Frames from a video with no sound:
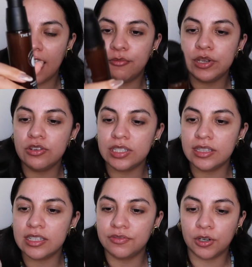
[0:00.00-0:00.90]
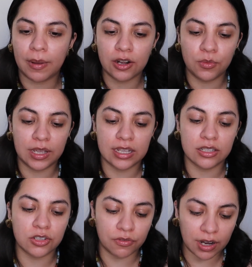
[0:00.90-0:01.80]
I've been using this for about a week,
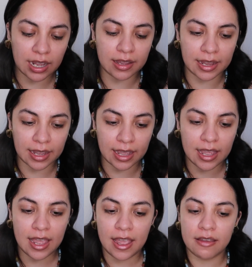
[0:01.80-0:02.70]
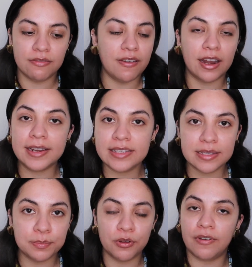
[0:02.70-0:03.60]
and so far I like it. Very
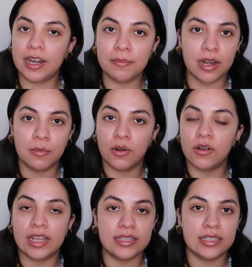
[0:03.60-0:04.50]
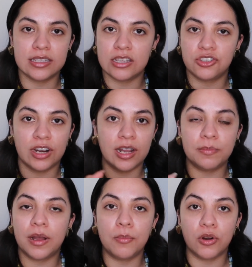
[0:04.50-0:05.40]
simple, very minimal. It's straight
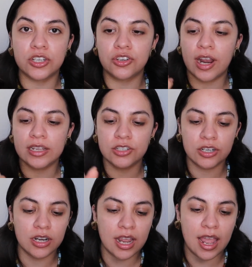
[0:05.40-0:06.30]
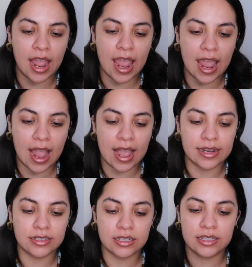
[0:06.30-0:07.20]
up a moisturizer,
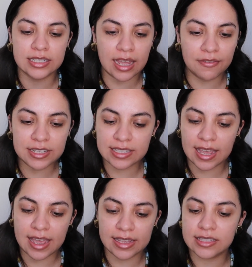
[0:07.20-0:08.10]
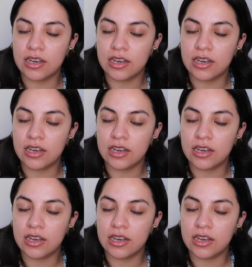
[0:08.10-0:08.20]
and it doesn't have a scent. It's